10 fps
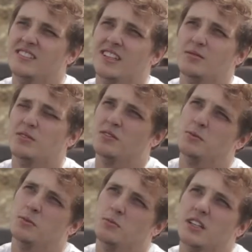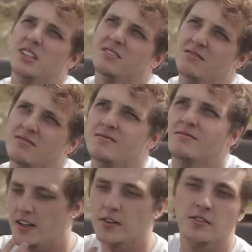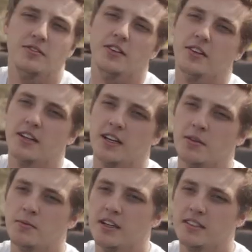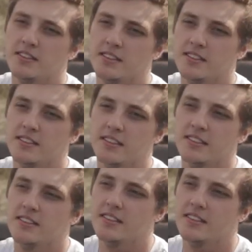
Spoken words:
type of human being. I don't feel like I'm an American citizen